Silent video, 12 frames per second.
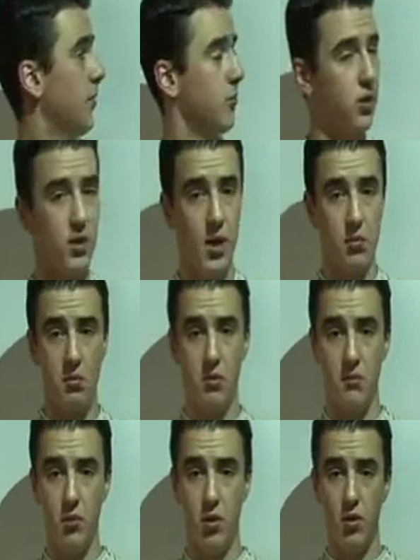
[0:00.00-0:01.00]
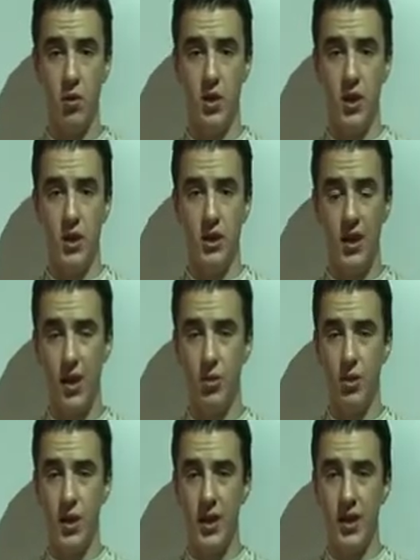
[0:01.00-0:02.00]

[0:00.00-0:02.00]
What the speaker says: I am not capable of more. Now,